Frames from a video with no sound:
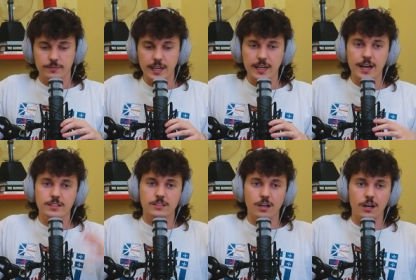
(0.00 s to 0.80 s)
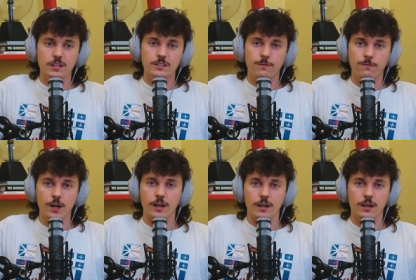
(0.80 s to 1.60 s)
that guy's tall as
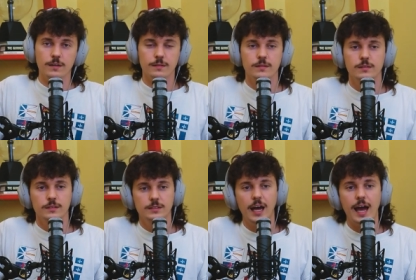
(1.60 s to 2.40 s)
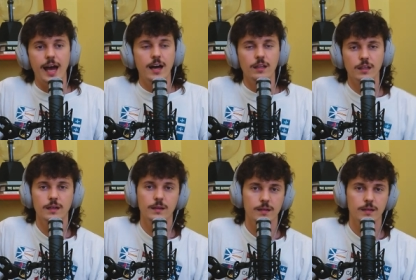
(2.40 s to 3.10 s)
fuck. The hell?